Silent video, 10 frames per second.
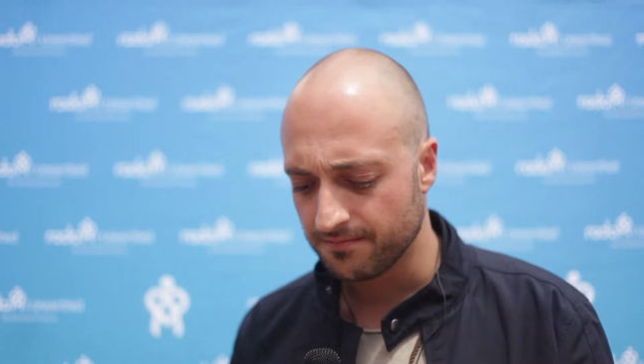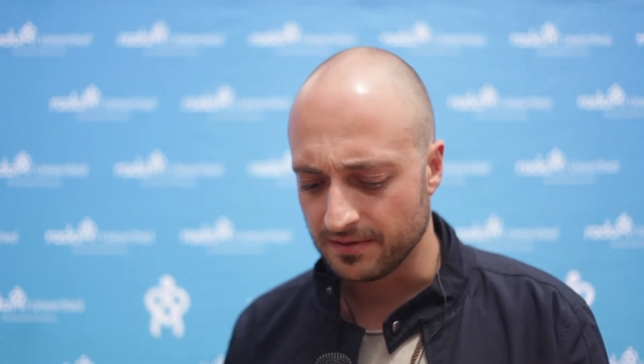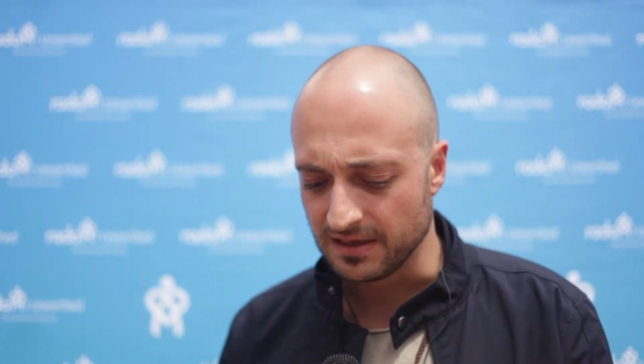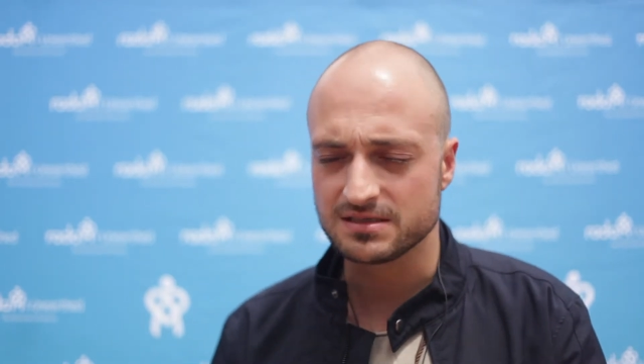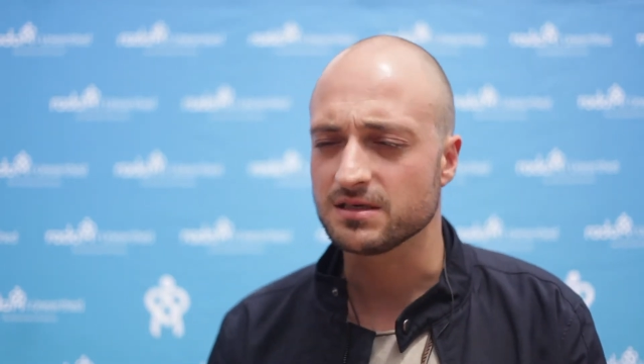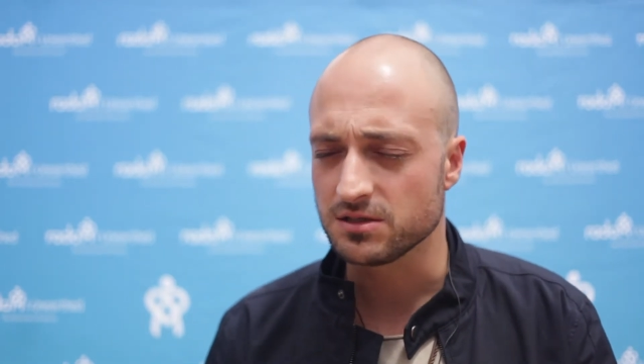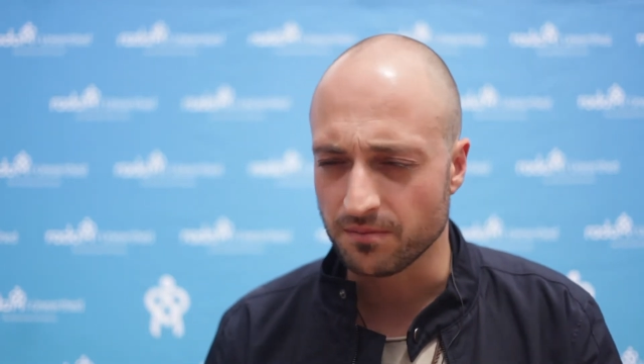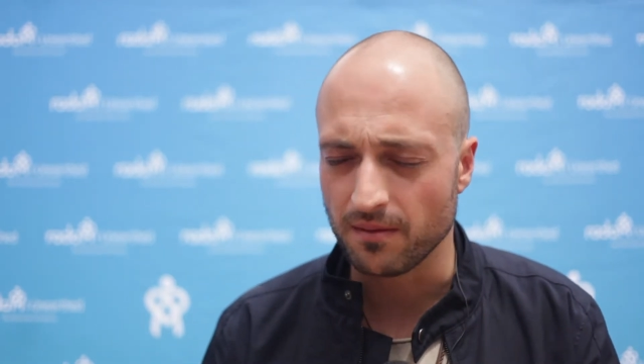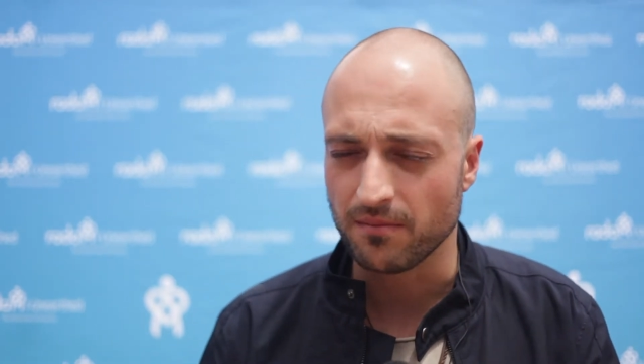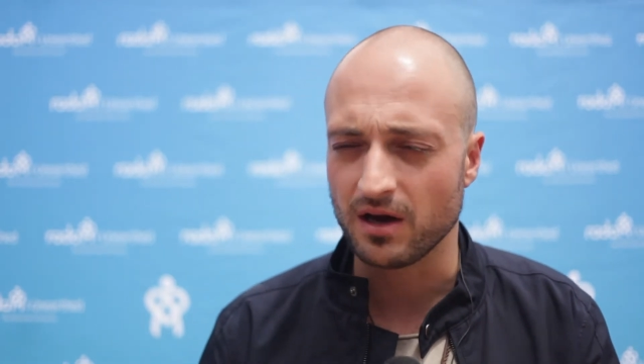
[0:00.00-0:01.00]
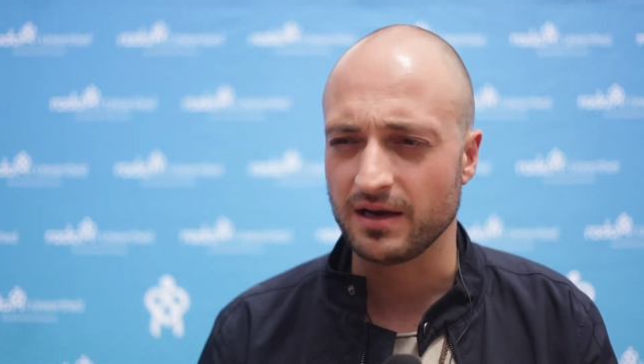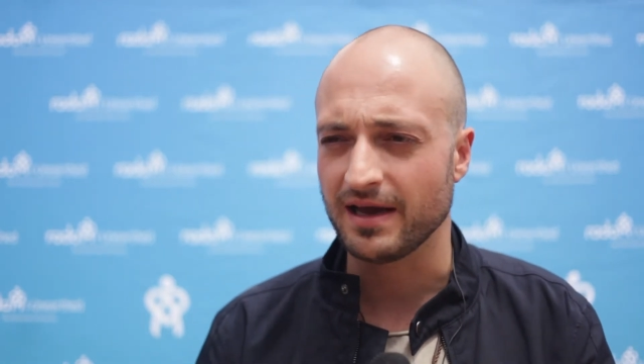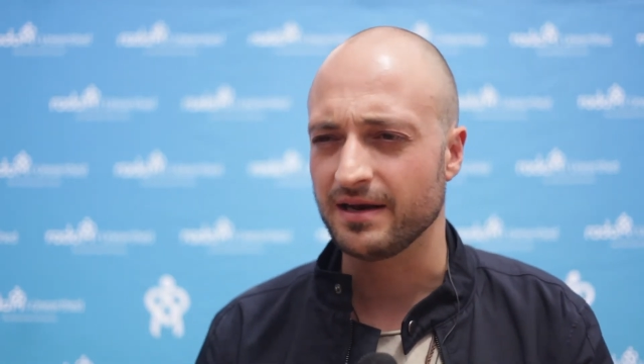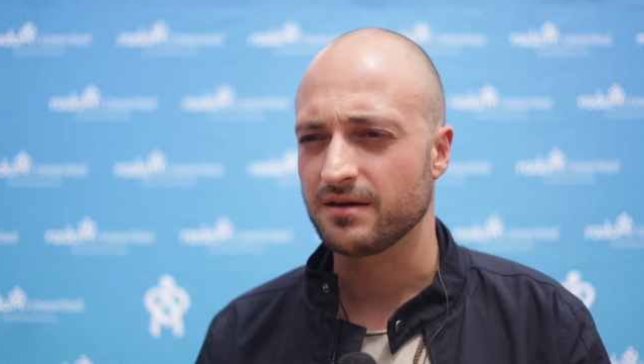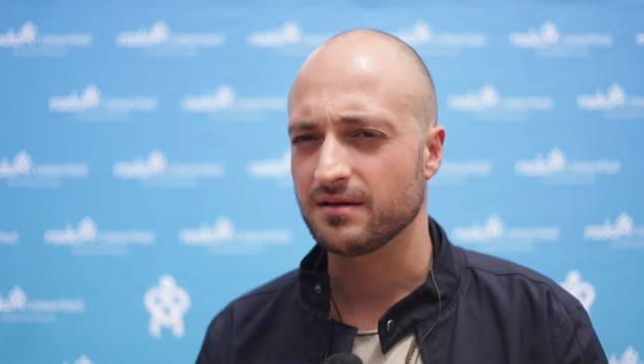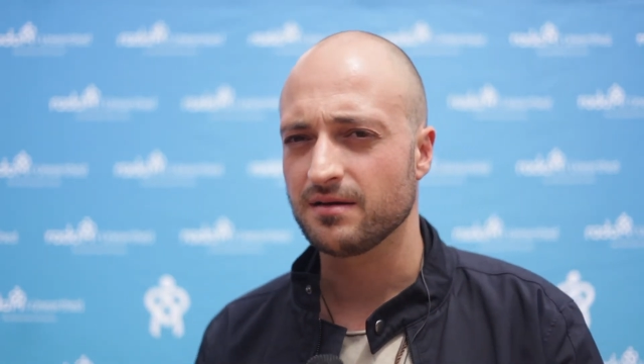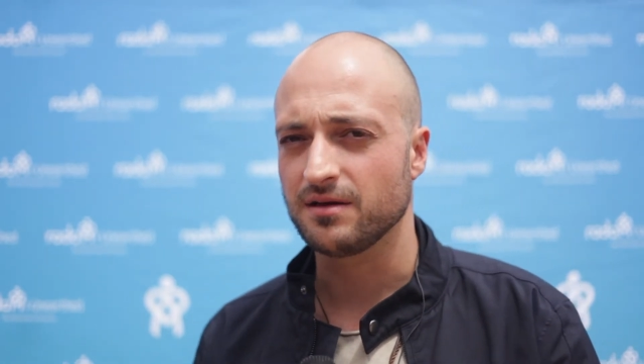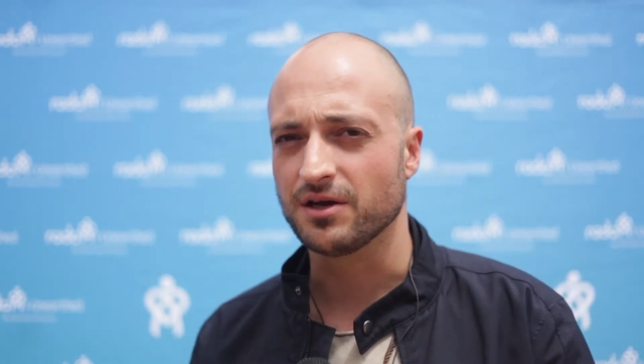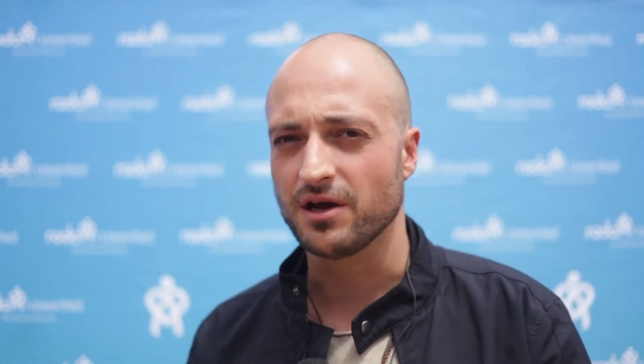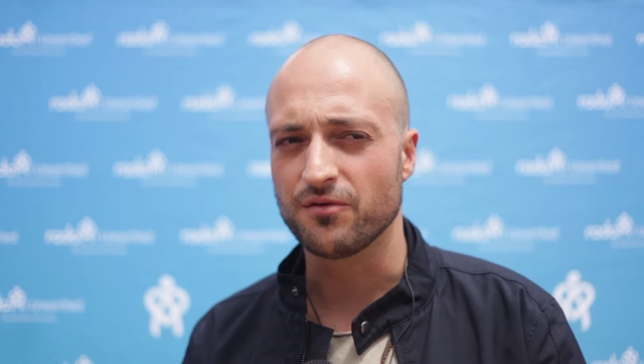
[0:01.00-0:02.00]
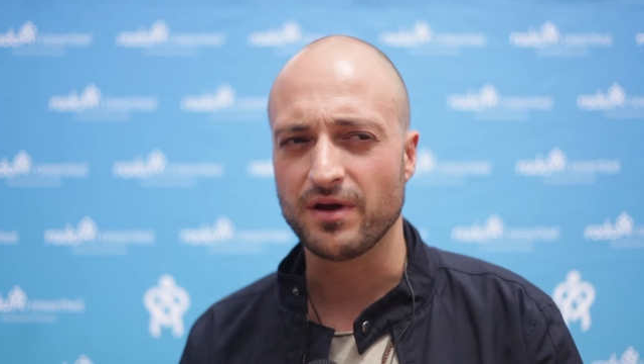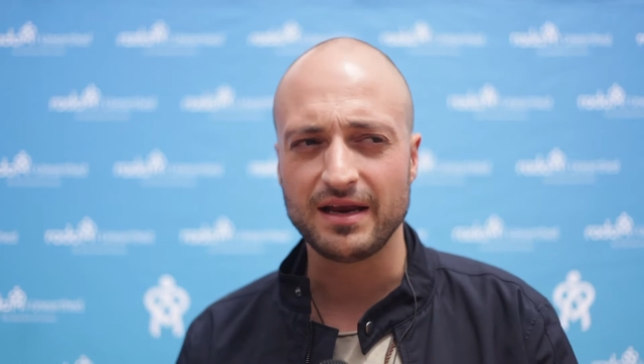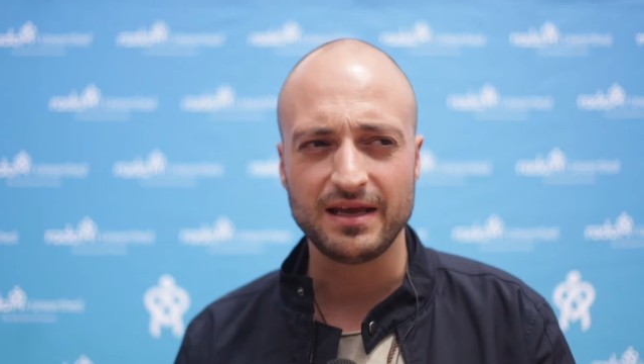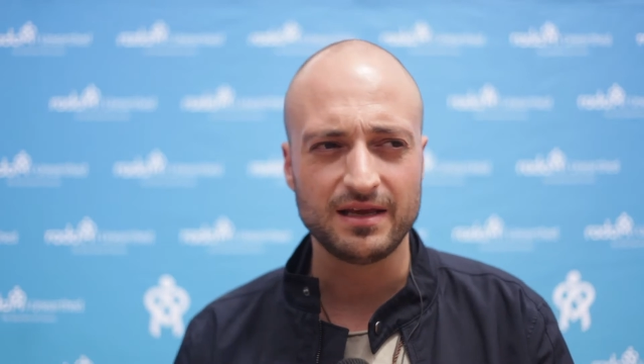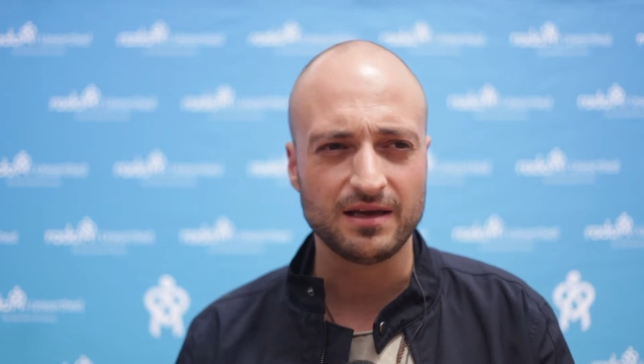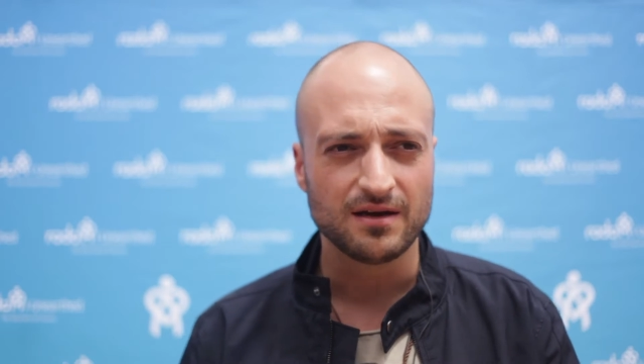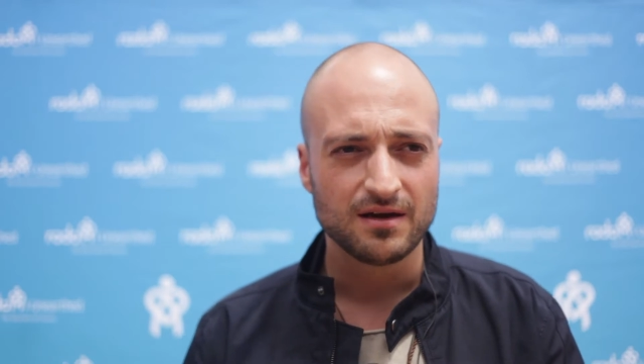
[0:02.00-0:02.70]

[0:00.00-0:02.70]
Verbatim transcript: listening to Bob Marley and you know really